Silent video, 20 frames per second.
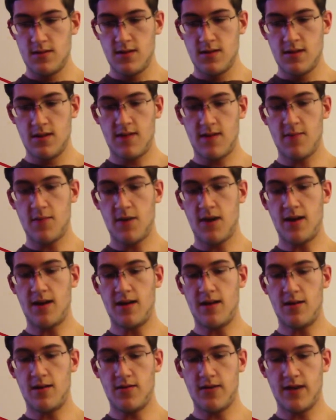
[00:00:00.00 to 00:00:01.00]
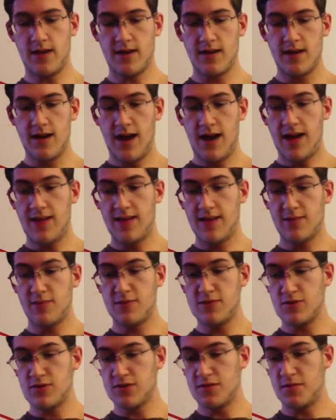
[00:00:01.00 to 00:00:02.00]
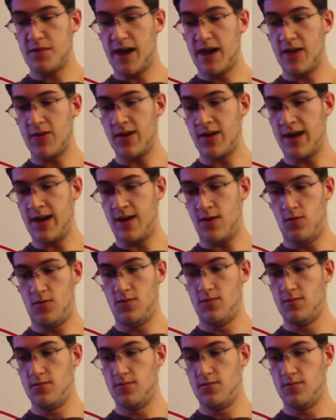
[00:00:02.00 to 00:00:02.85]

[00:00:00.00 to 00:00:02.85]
never mind. I think we took the battery out.